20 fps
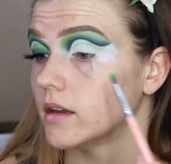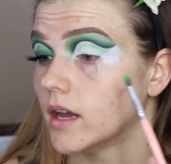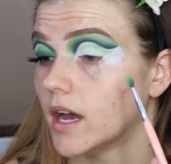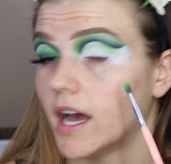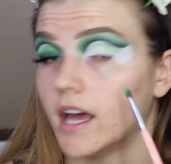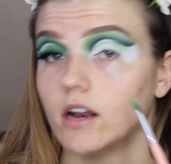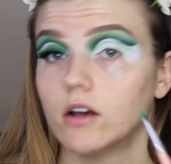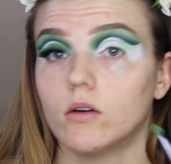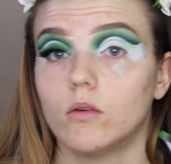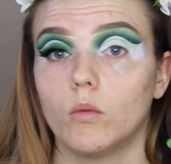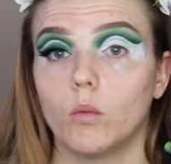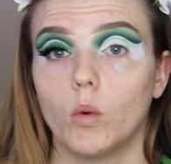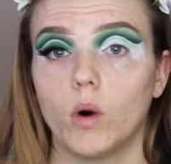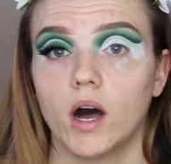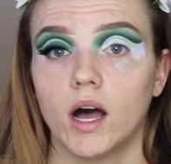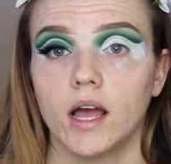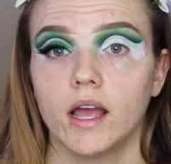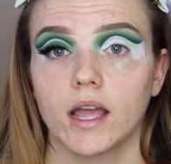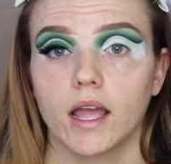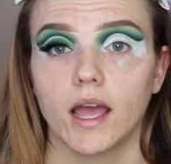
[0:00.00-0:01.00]
I don't
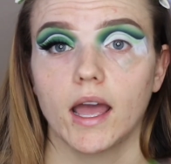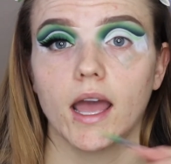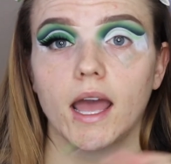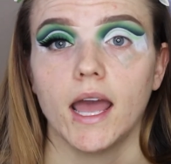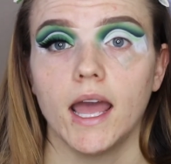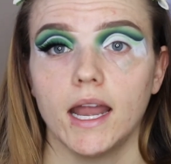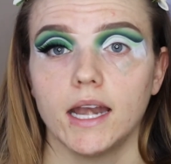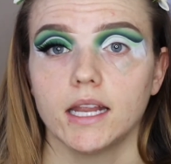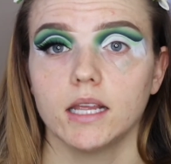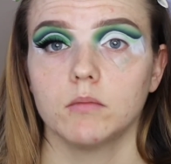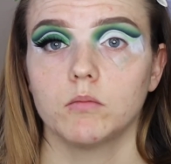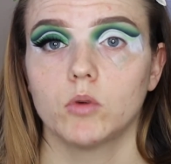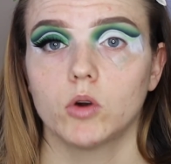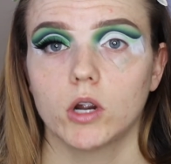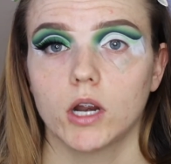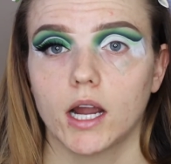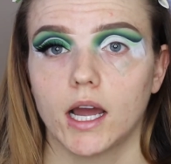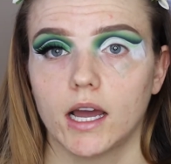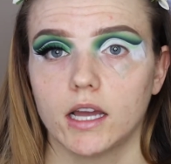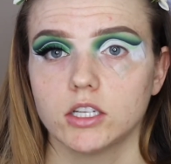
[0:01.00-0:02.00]
want any
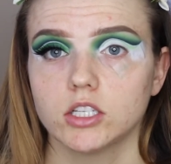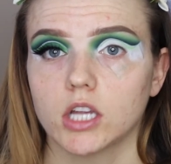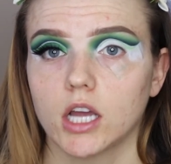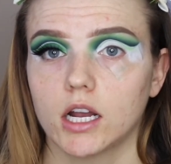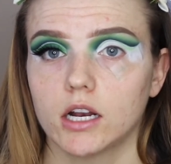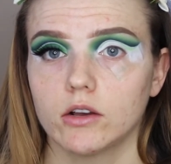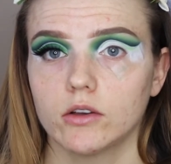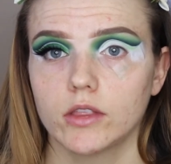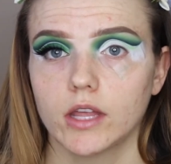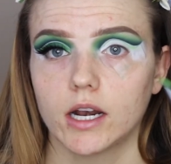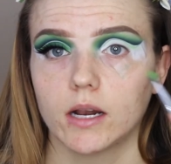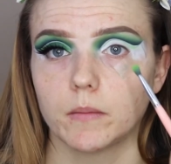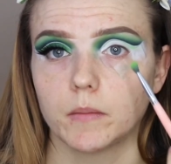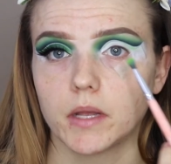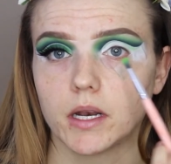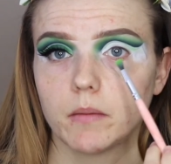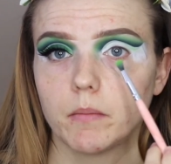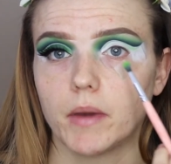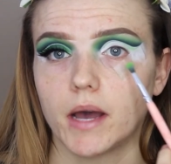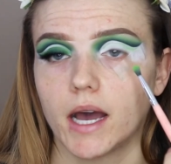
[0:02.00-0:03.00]
more eyeshadow that I'm
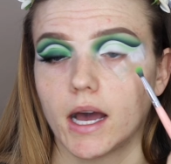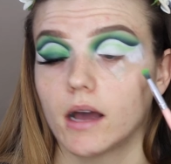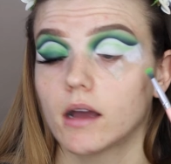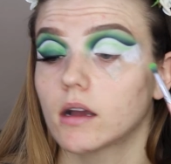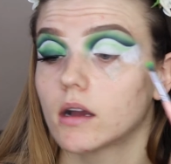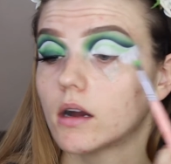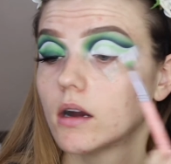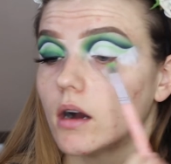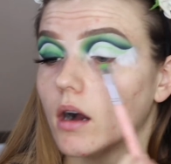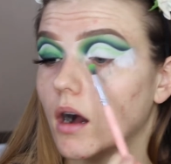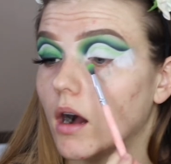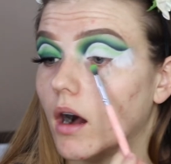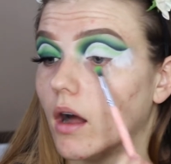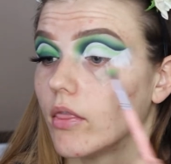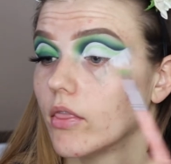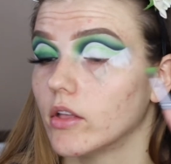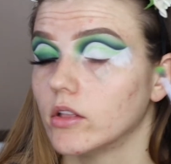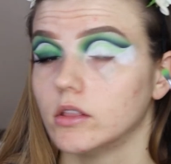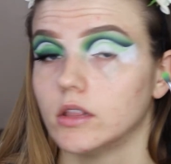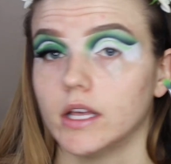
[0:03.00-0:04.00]
going to pack
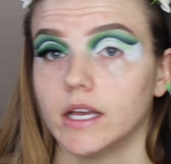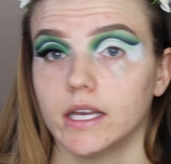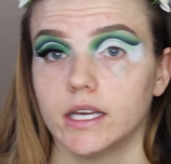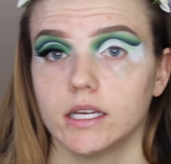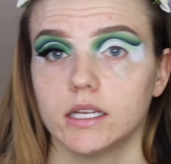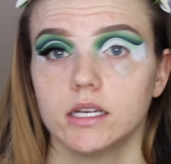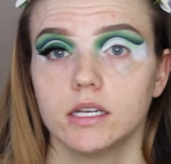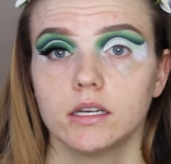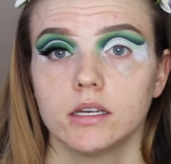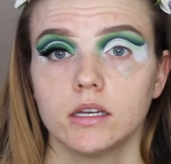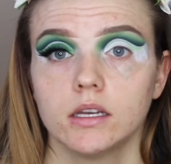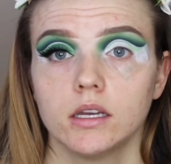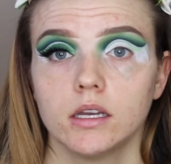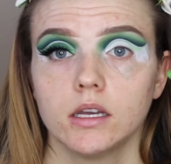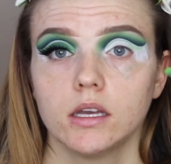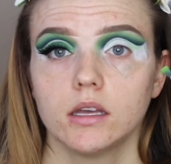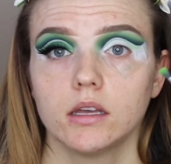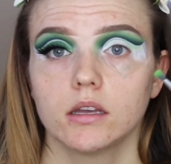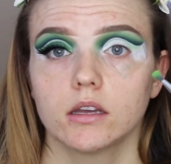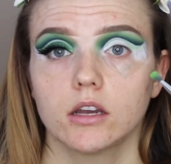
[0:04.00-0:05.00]
on the lid
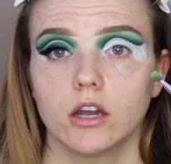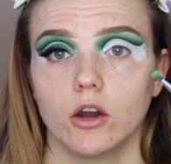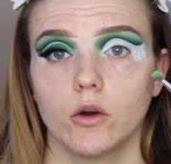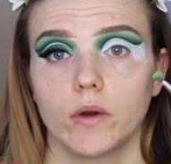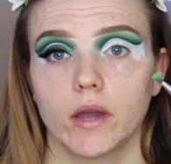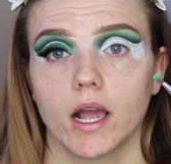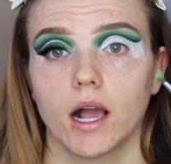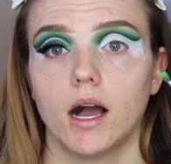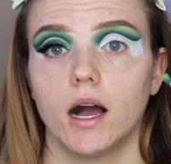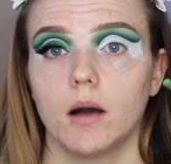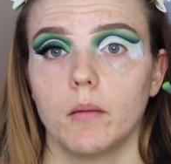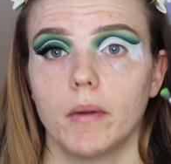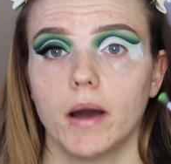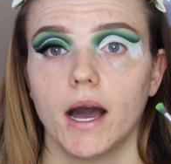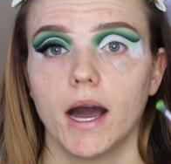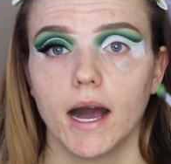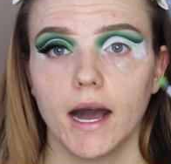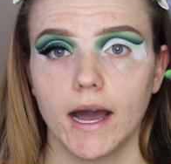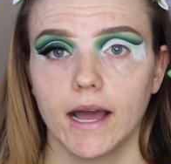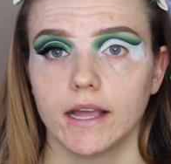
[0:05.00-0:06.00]
going up
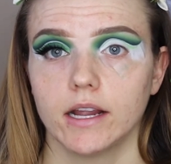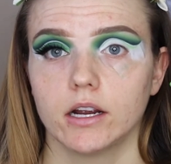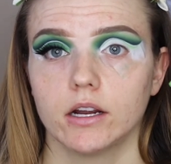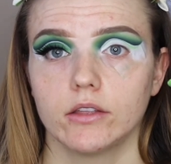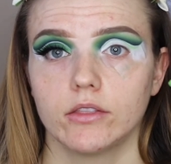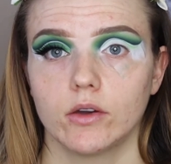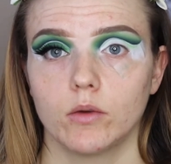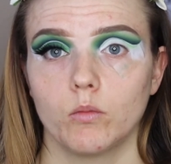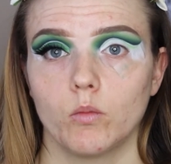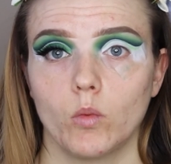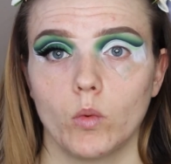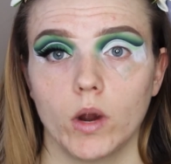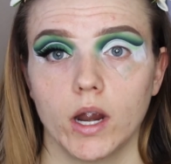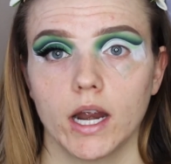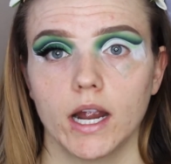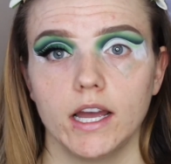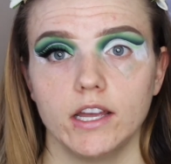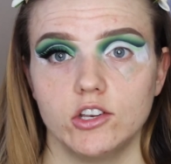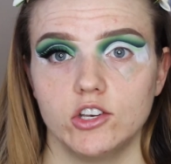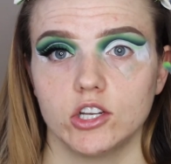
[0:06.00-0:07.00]
higher than where
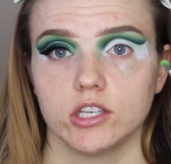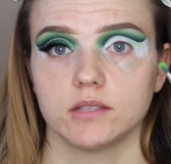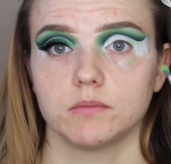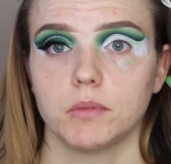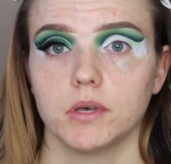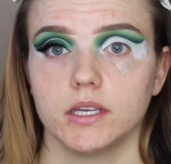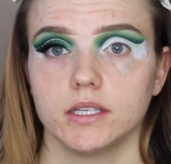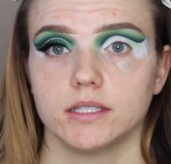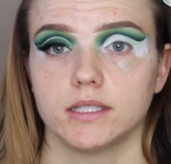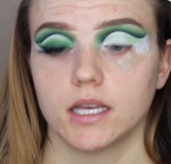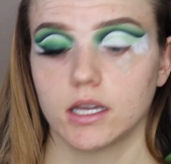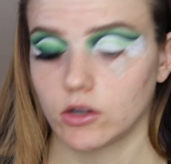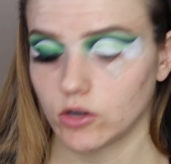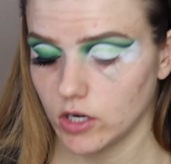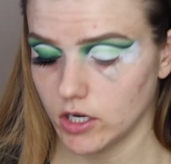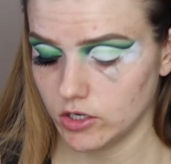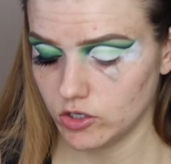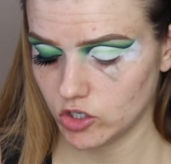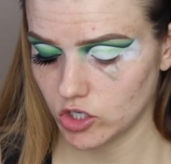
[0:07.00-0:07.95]
I just placed that green